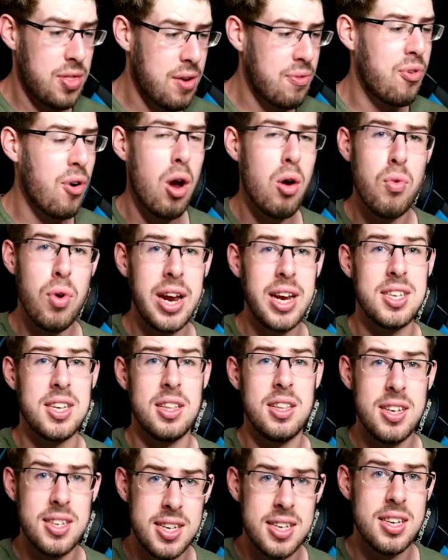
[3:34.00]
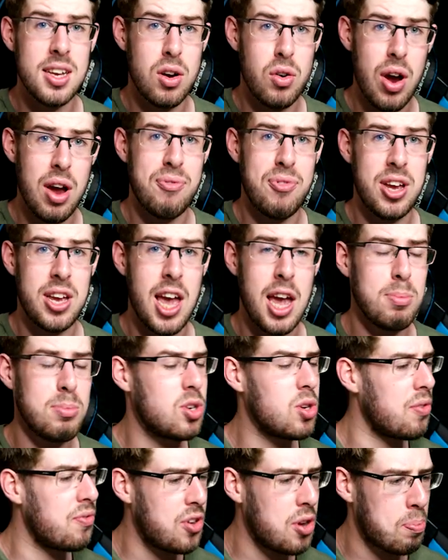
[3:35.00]
they're there for a reason. This is a graphic game,
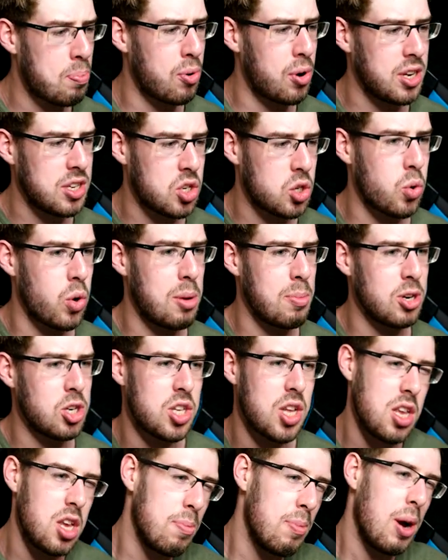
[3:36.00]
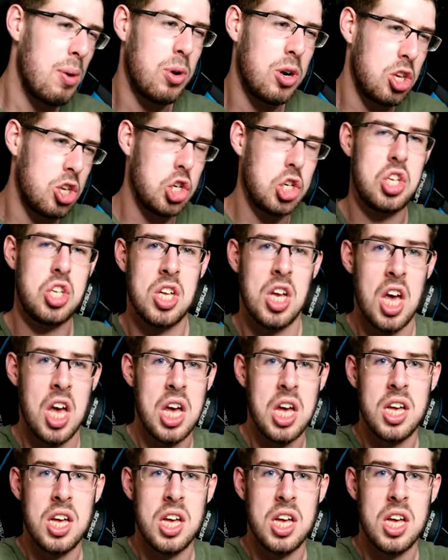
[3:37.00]
so if you're pretty squeamish, then you might want to just